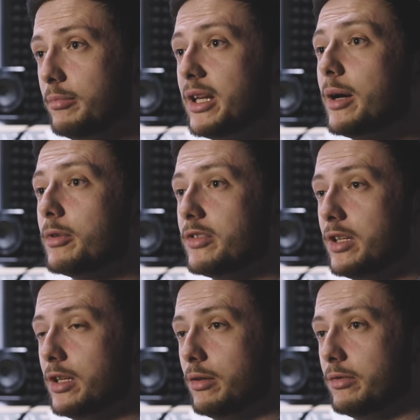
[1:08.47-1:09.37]
Being able
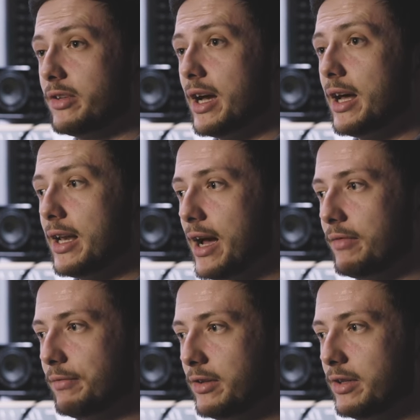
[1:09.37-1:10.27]
to use that and
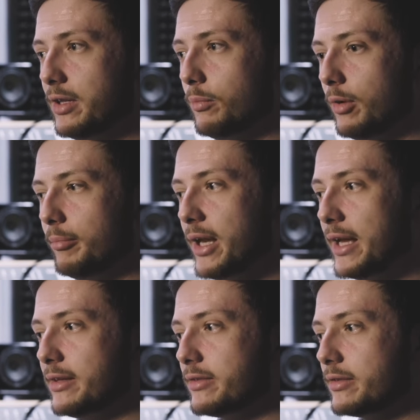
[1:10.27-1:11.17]
have everything in one
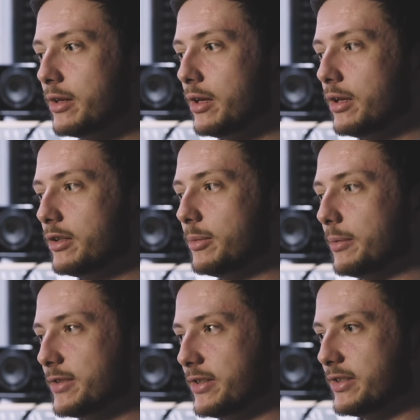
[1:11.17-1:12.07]
place to be
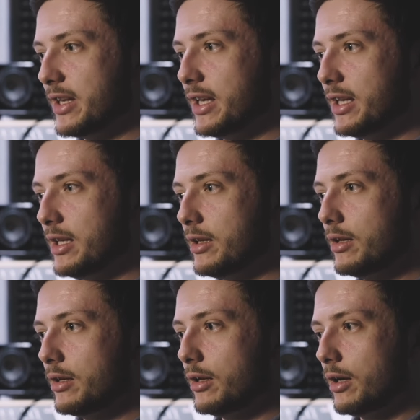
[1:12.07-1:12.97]
able to see
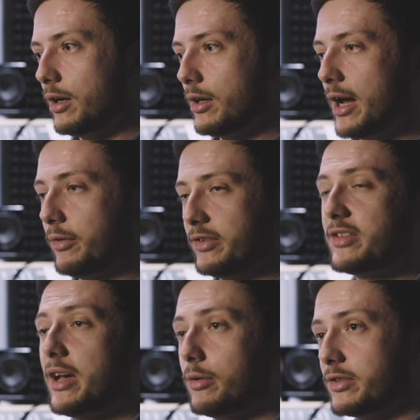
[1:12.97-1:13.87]
how the
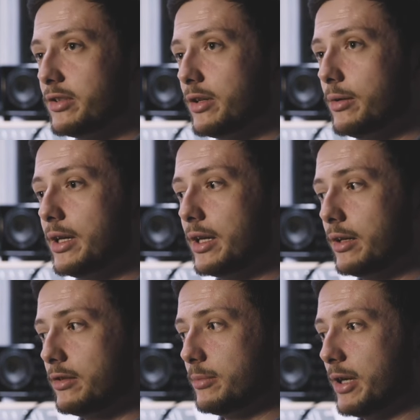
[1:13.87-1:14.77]
sales are doing
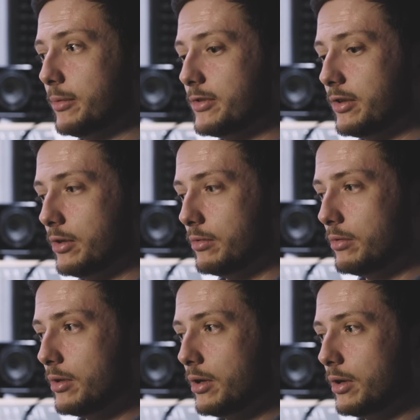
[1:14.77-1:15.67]
and to be able to
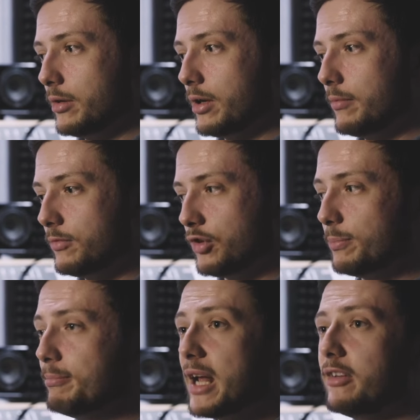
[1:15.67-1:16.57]

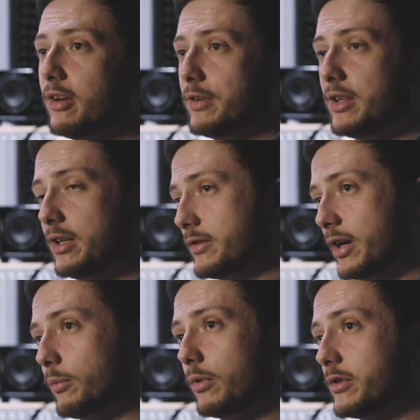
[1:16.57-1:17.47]
just manage everything
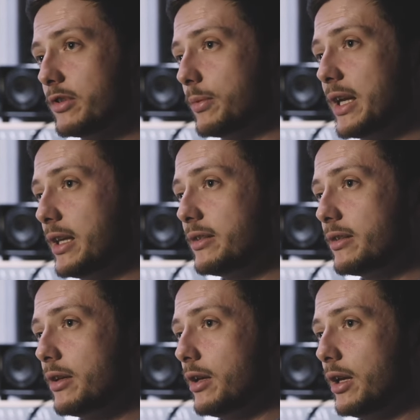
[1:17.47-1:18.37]
inside one
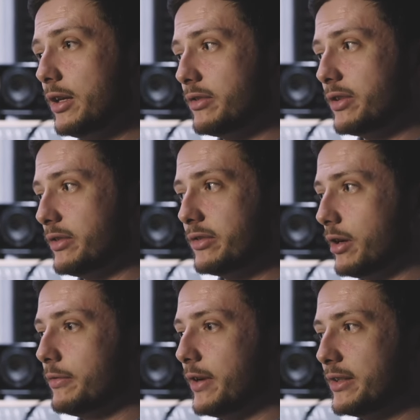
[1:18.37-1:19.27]
suite is
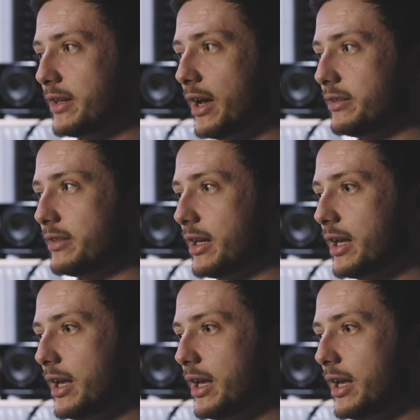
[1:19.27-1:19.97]
so fantastic.